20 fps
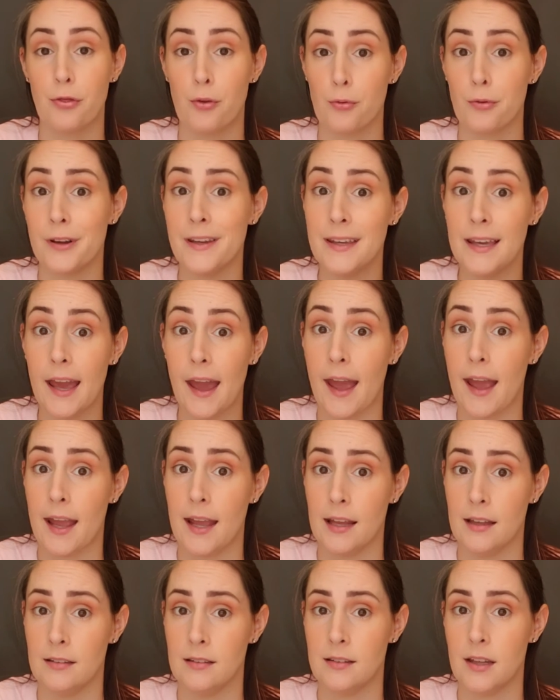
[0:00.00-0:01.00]
three
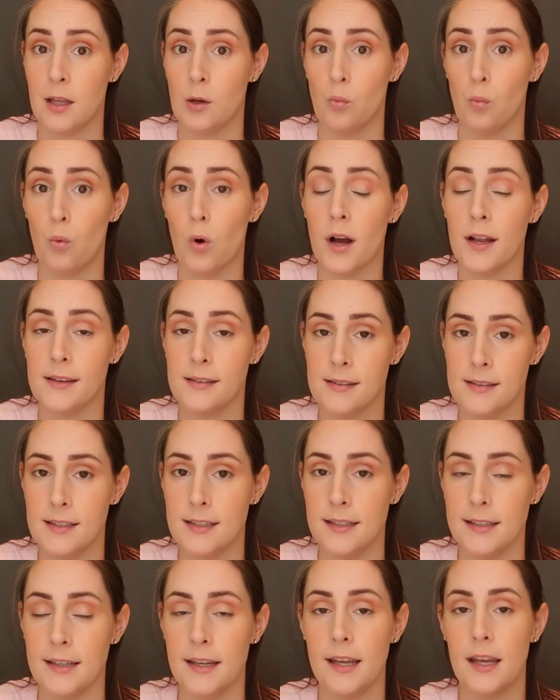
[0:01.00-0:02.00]
A's and one
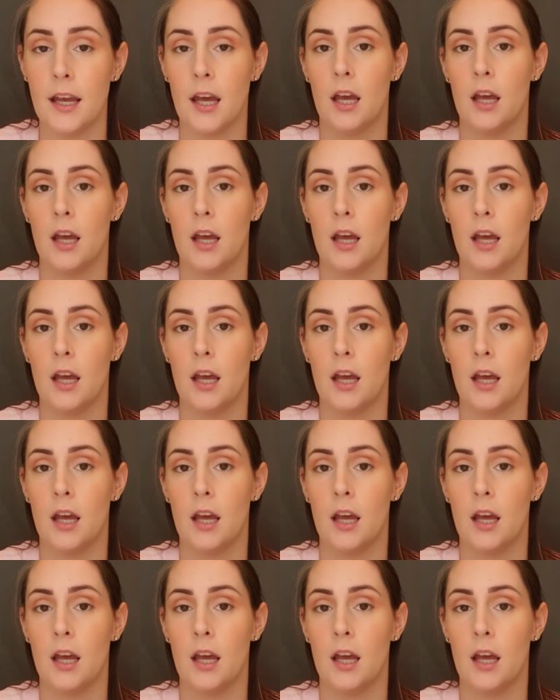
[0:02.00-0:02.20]
D,